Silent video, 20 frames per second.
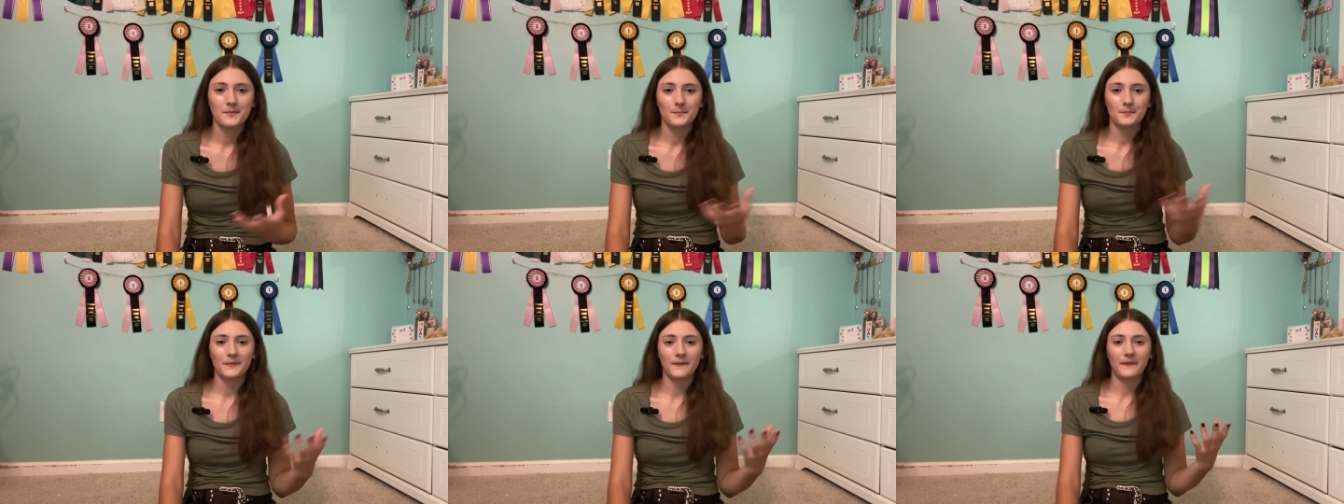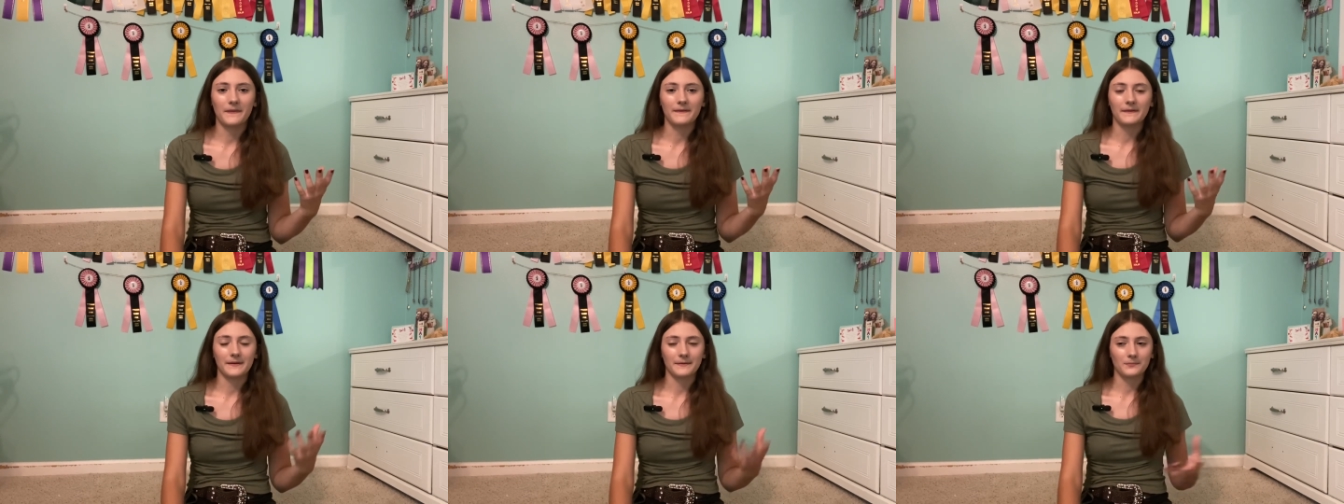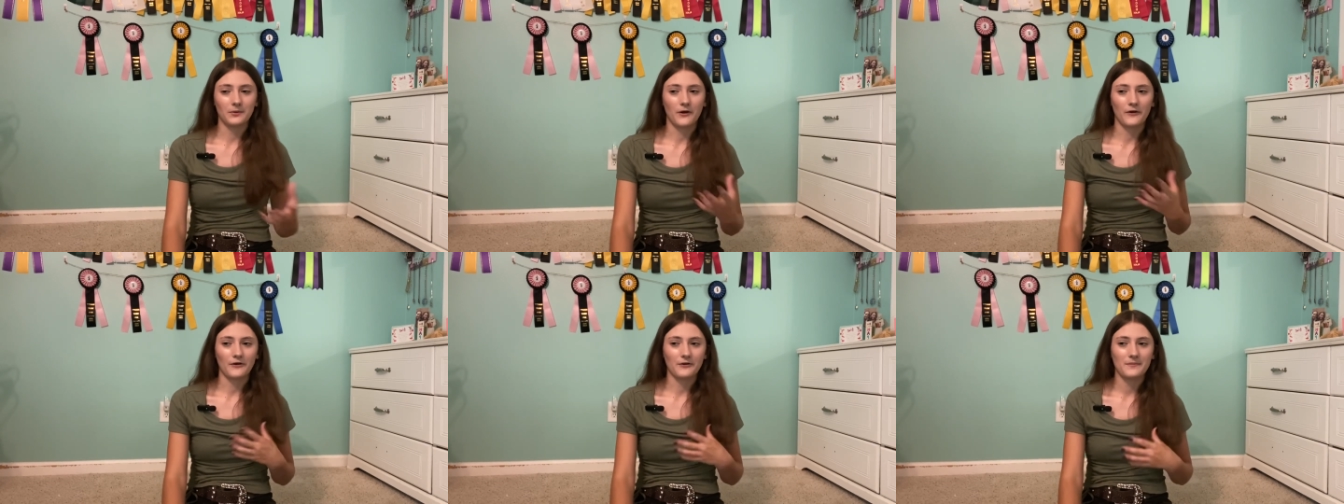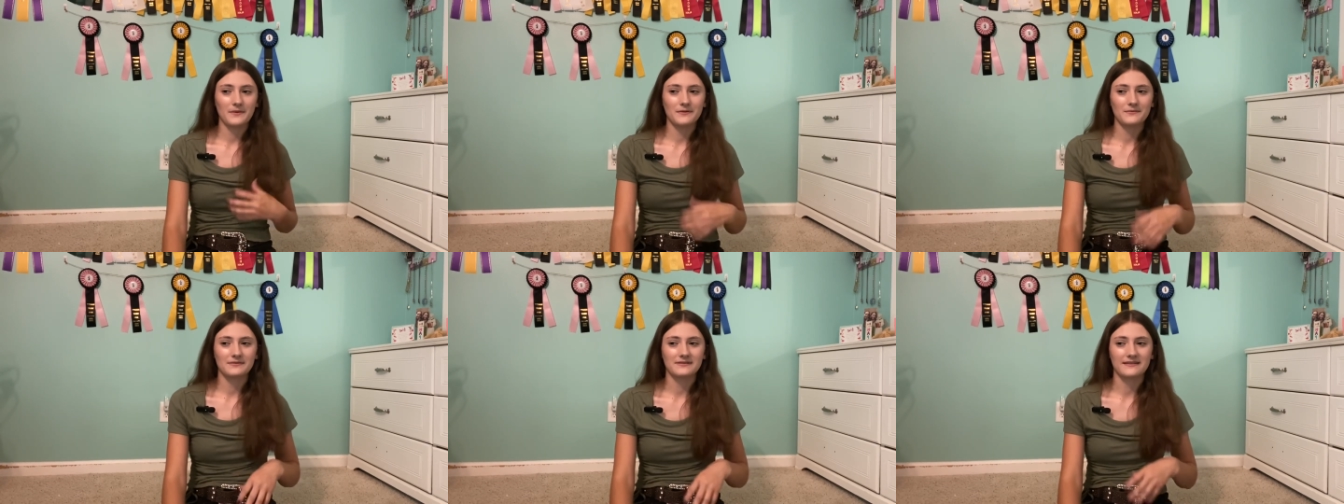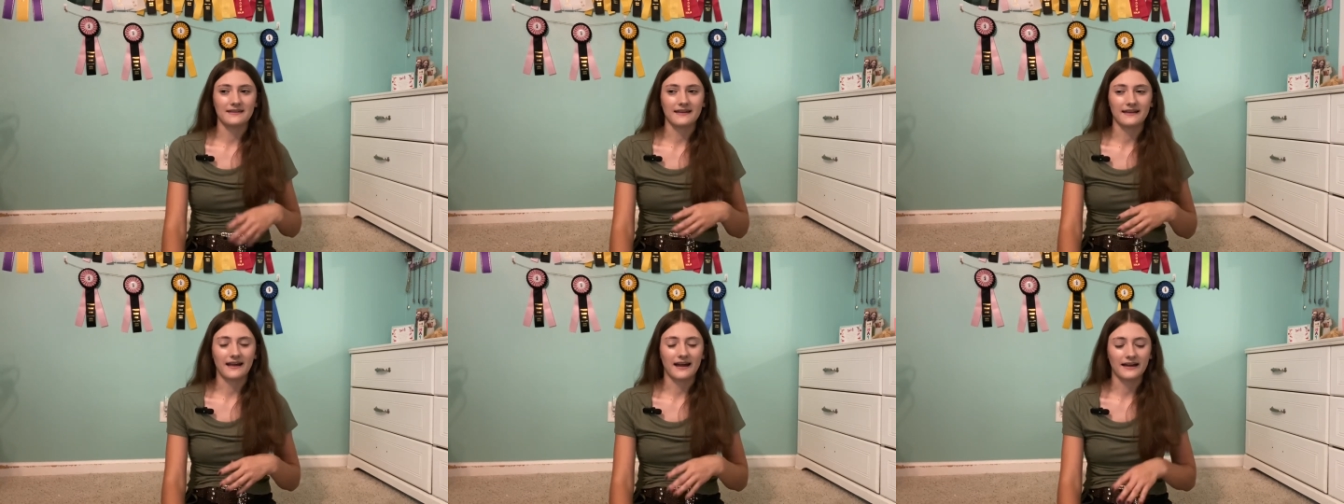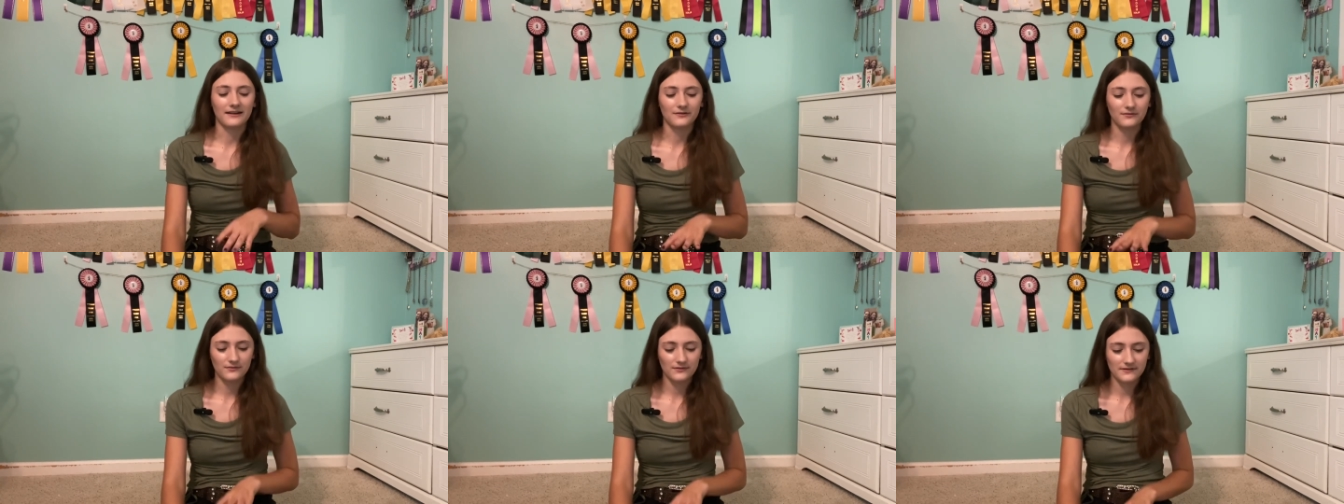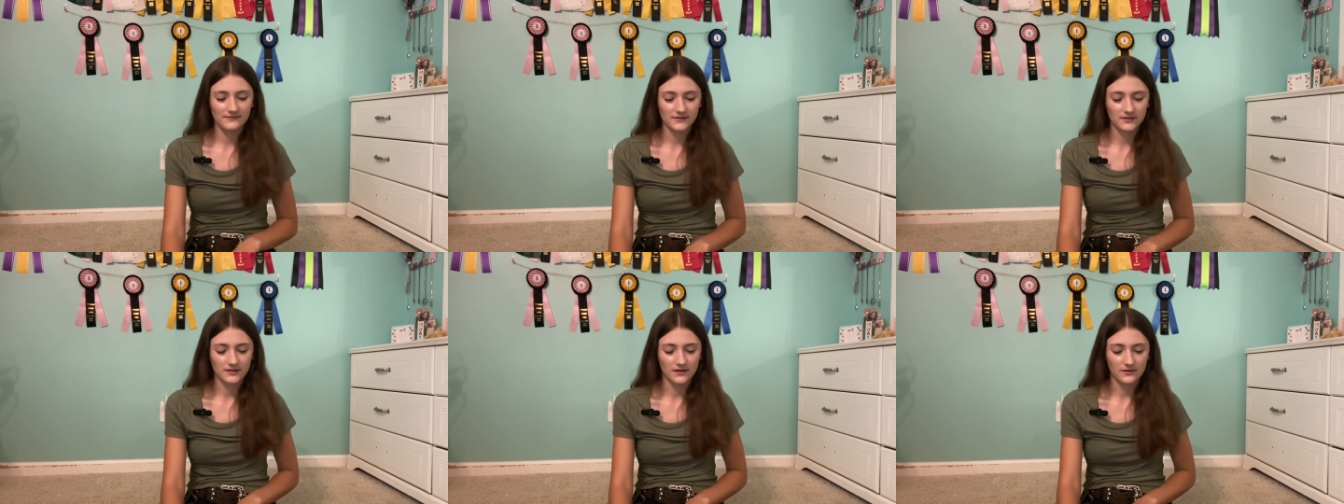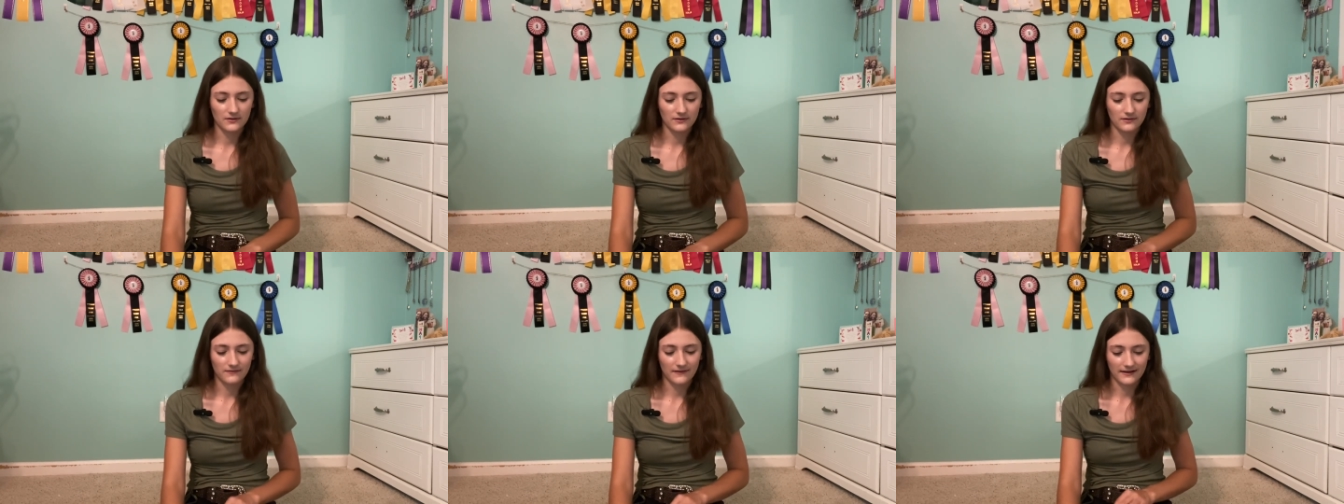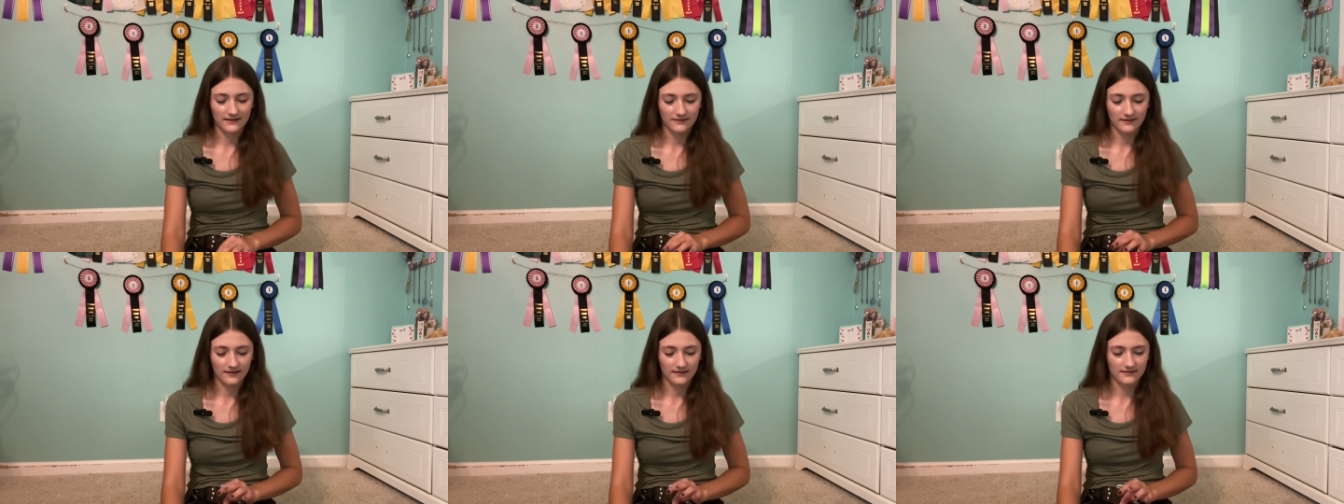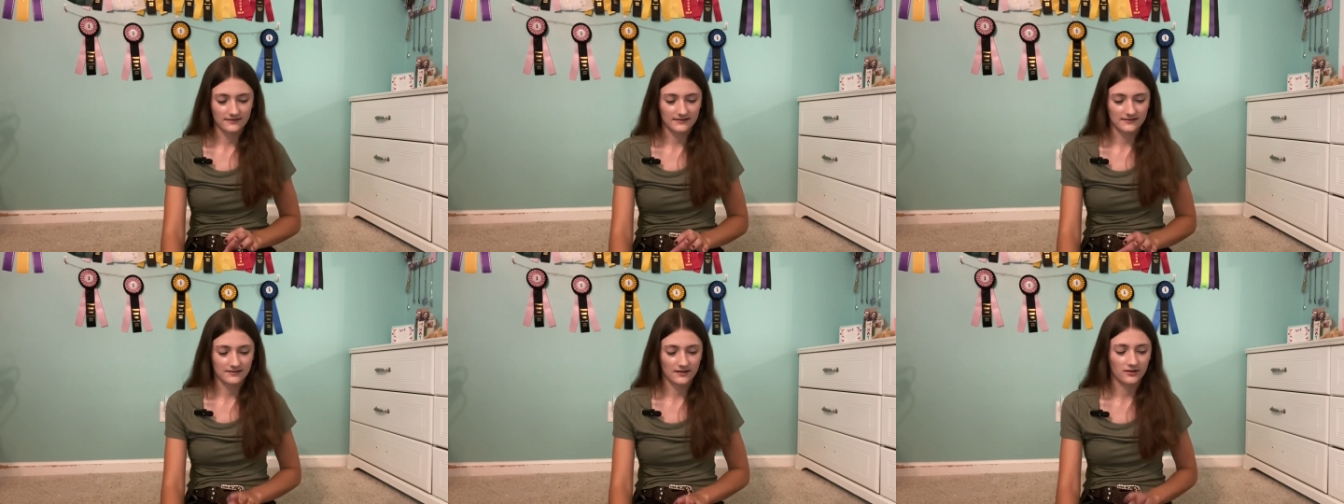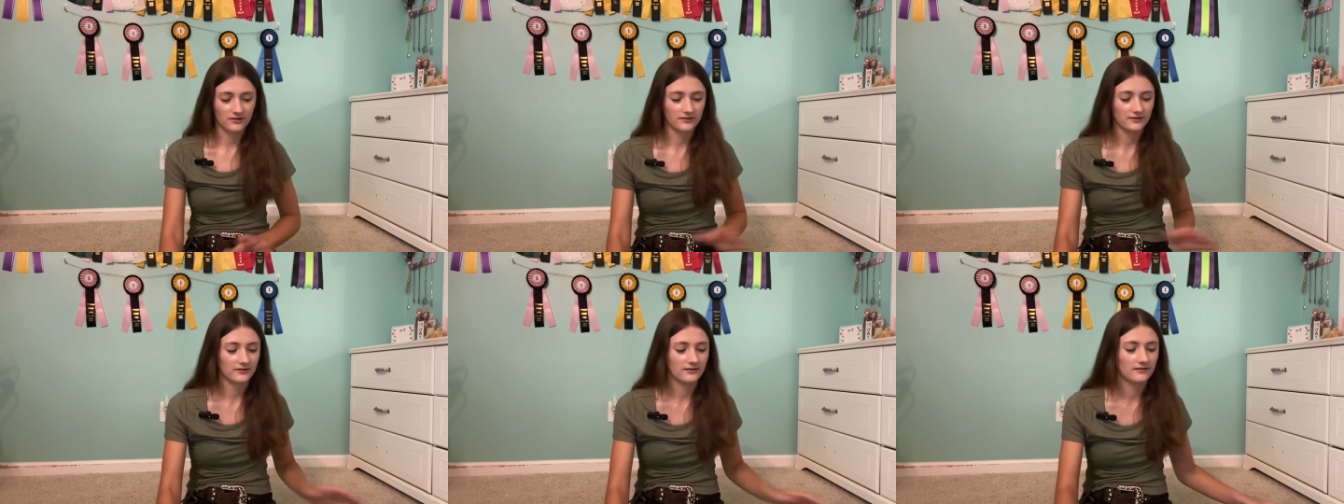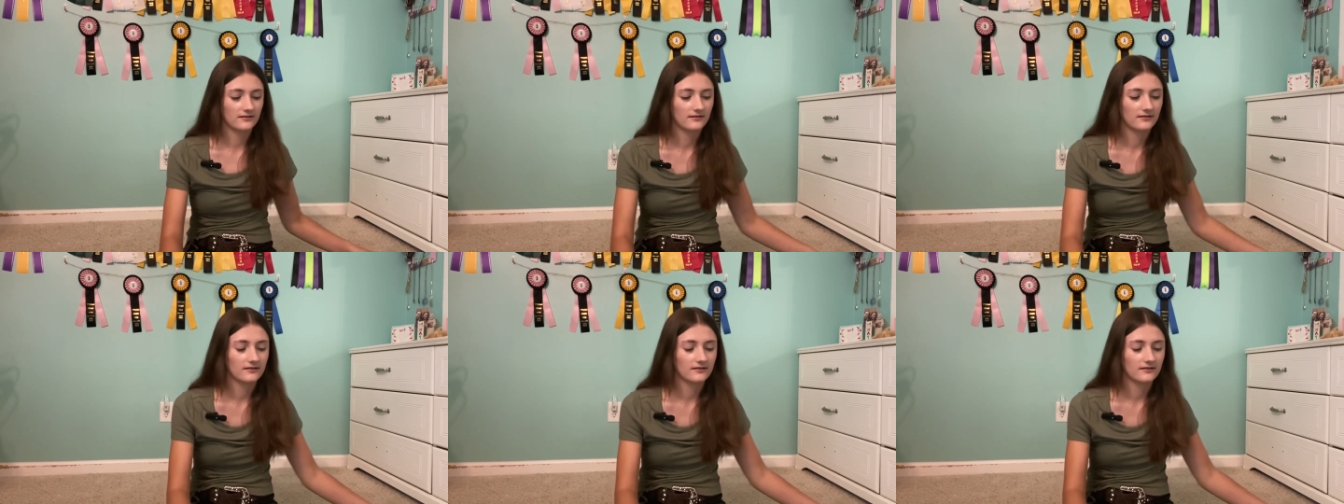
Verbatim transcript: but then like part of me was like, I don't even know if I'd like this color.